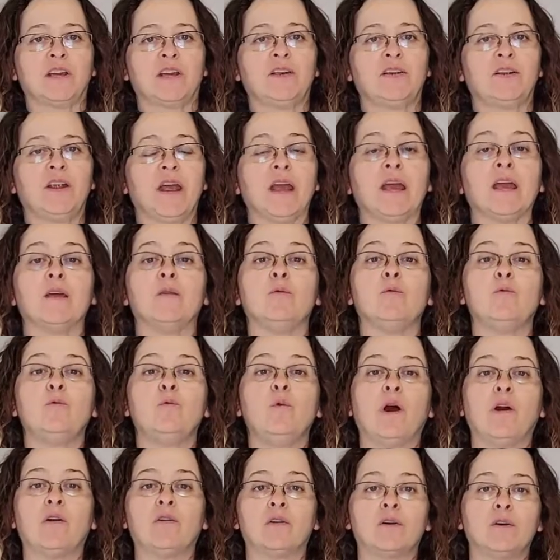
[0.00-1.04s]
Care, and
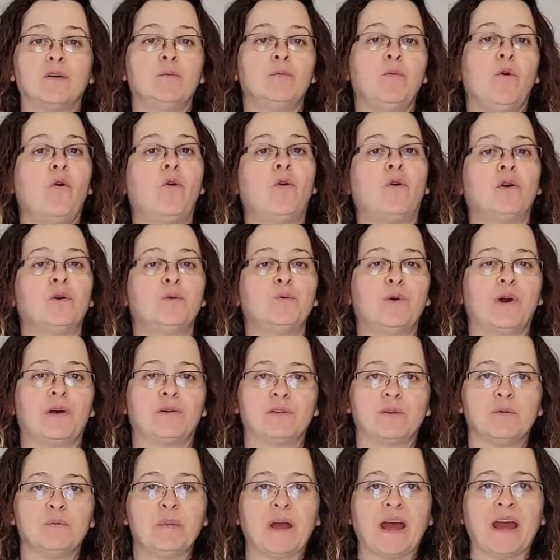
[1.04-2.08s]
welcome or
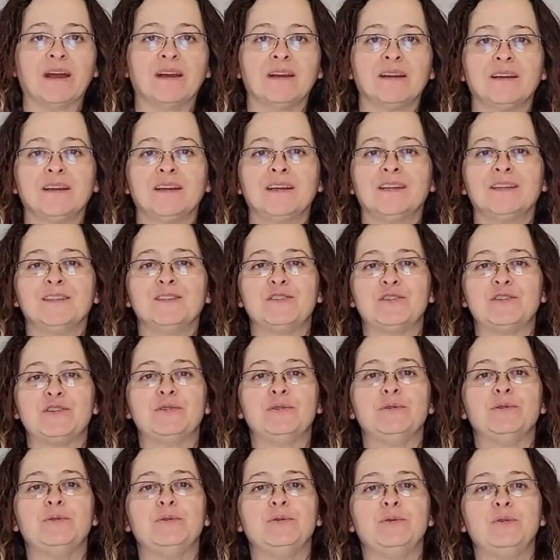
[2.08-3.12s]
welcome back
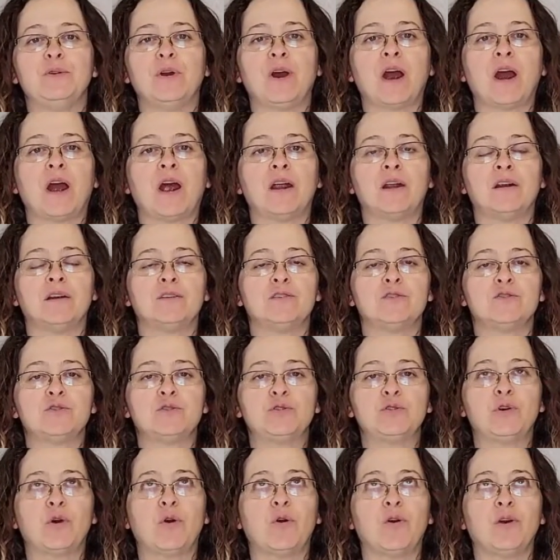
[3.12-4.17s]
to our
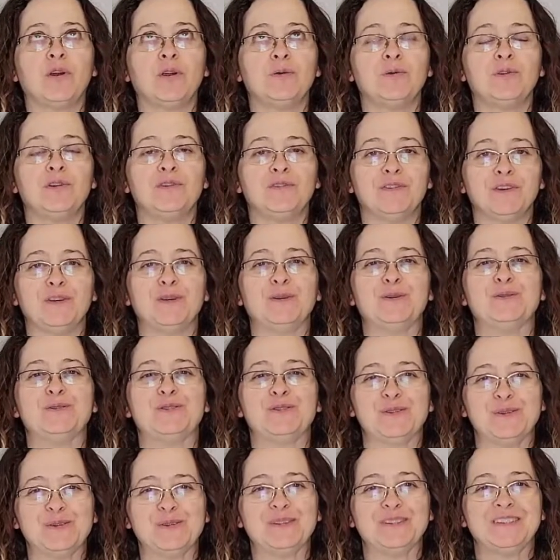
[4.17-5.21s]
Toy Review
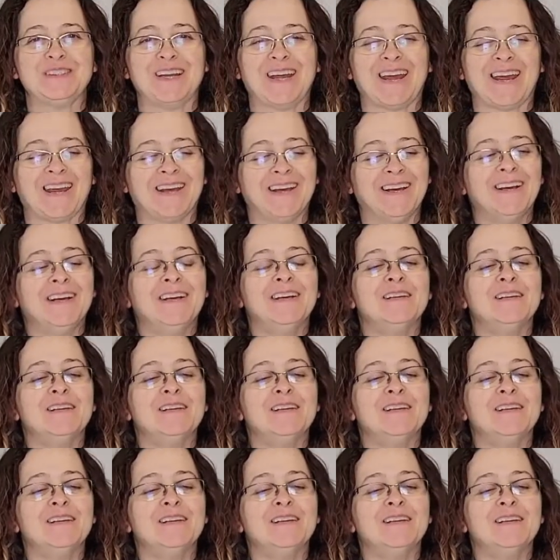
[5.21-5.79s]
Tuesday.